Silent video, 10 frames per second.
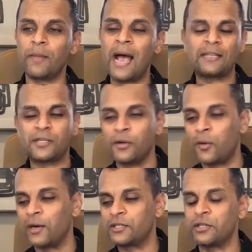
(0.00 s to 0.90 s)
asking you
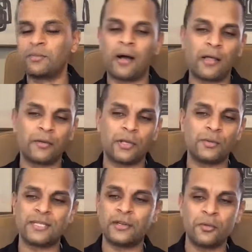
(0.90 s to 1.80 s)
questions, bothering
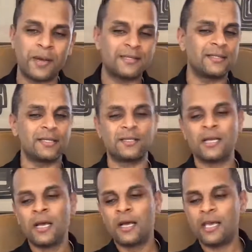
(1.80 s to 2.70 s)
you, sending you
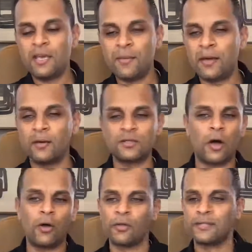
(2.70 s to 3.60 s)
messages, emails,
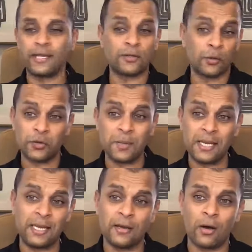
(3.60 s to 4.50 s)
all those things, social
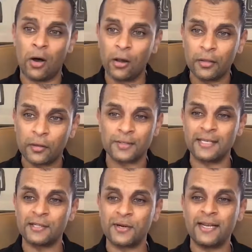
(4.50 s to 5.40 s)
media, all of those
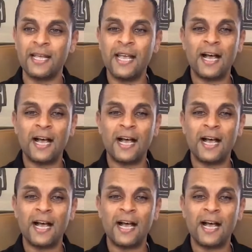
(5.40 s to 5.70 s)
things, right?